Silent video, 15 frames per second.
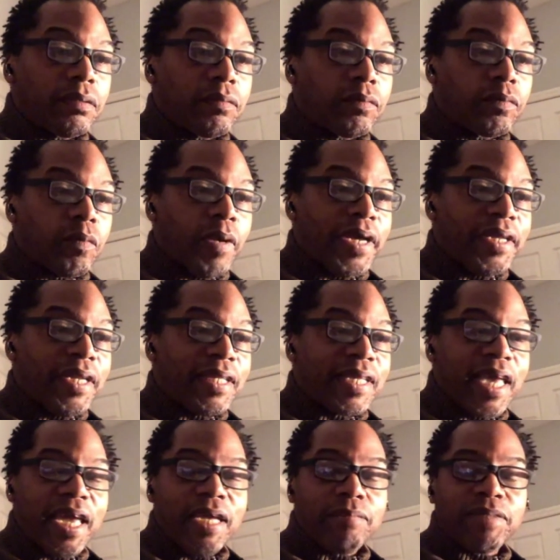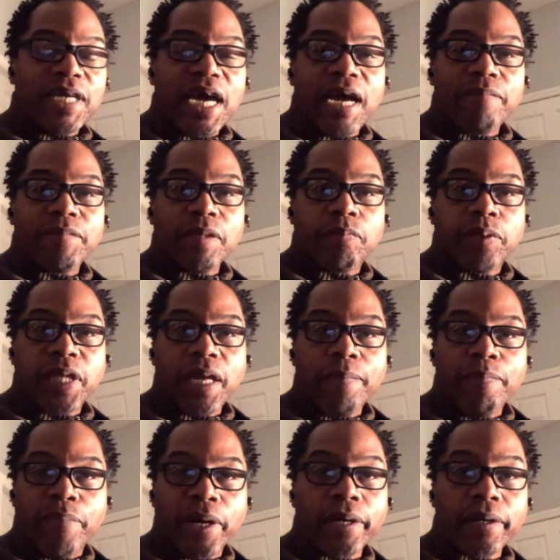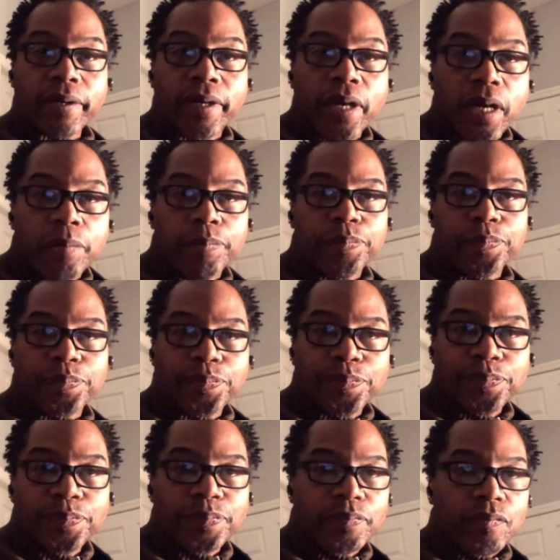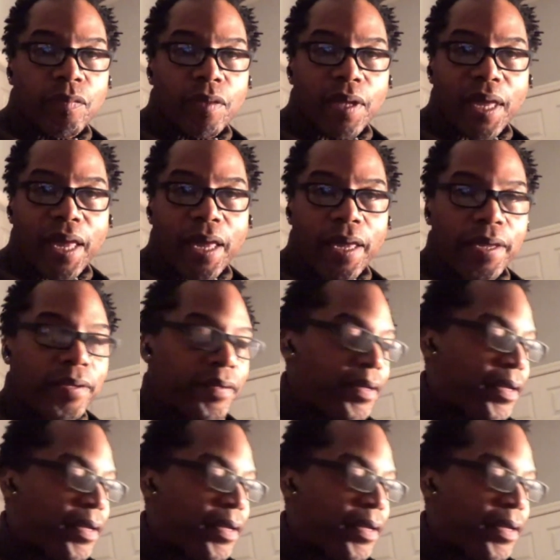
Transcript: it came time to play Buttercup and